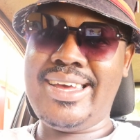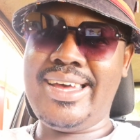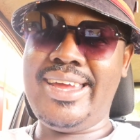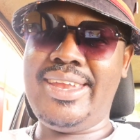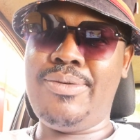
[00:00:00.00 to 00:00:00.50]

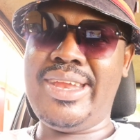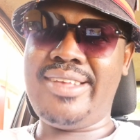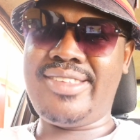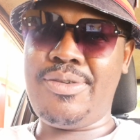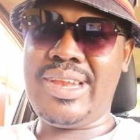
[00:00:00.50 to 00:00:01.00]
And when I
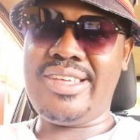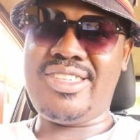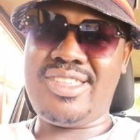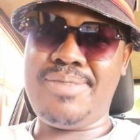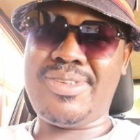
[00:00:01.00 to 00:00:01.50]
say
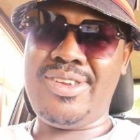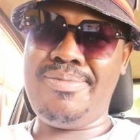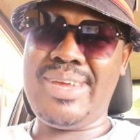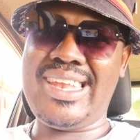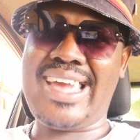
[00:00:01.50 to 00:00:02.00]
relationships, I
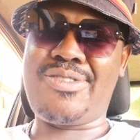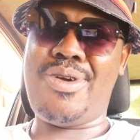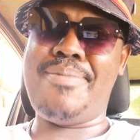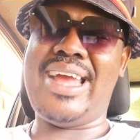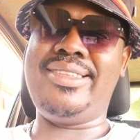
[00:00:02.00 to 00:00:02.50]
don't mean like
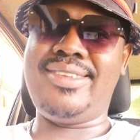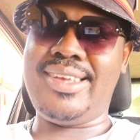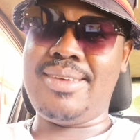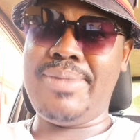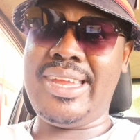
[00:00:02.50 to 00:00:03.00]

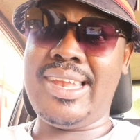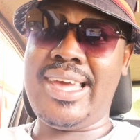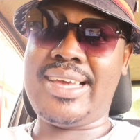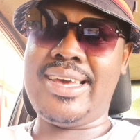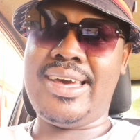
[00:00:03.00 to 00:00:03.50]
romantic. I mean
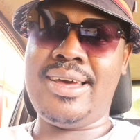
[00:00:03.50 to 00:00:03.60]
like,